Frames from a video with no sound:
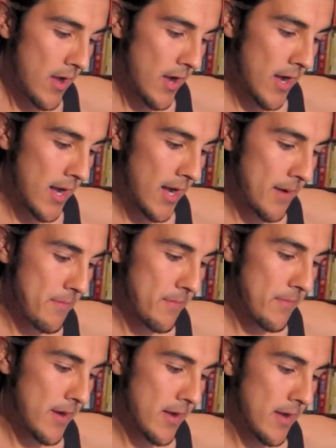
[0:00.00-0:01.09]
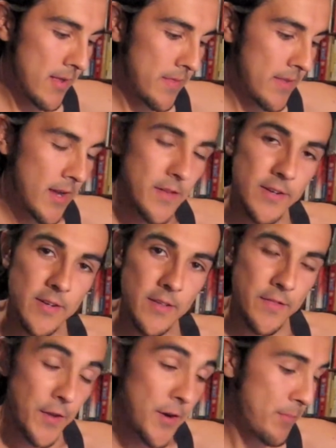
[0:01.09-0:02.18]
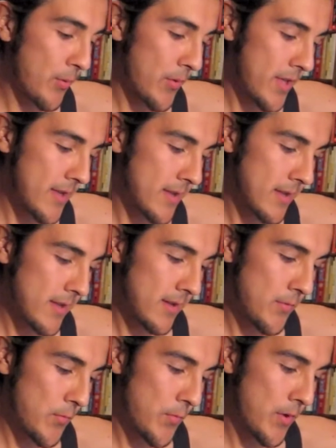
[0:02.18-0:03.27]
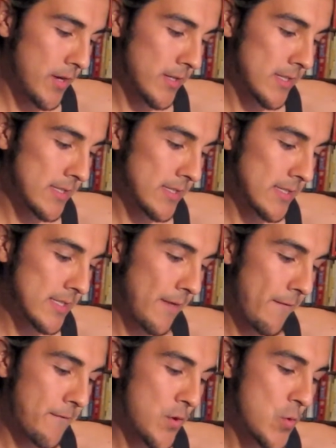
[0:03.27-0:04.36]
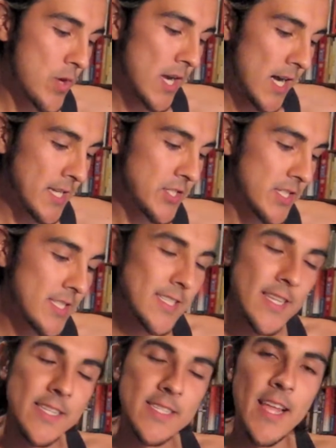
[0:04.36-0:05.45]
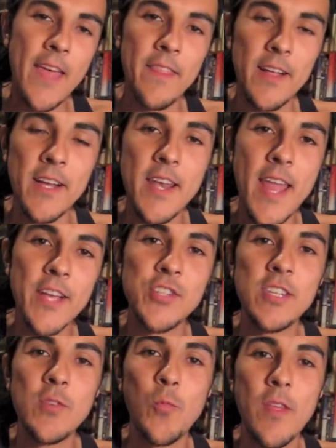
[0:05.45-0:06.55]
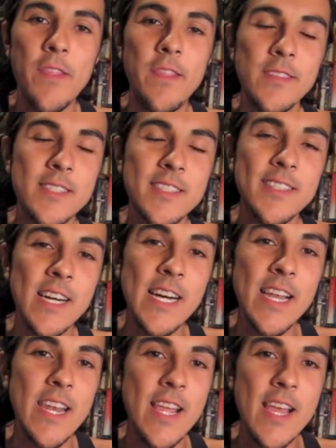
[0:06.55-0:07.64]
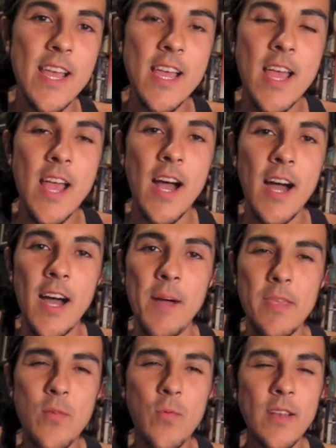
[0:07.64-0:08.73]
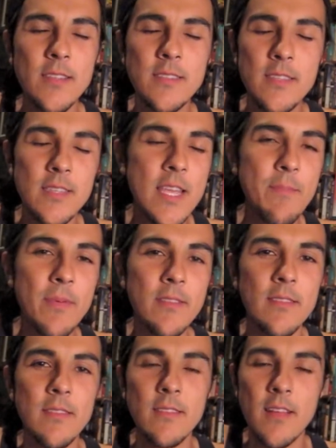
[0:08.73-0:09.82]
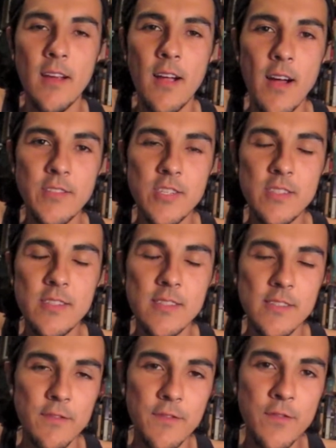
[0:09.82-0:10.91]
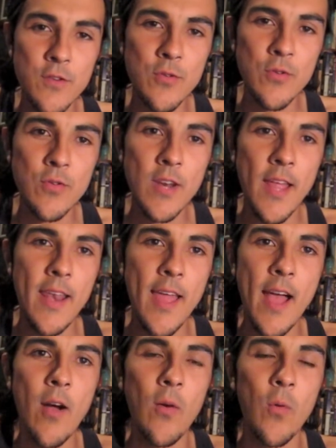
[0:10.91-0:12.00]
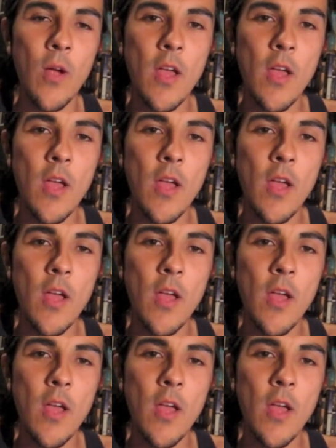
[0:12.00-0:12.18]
Um, the other third point was food consciousness and the connection with the sun. Um, he went in deep into the, the consciousness of food and how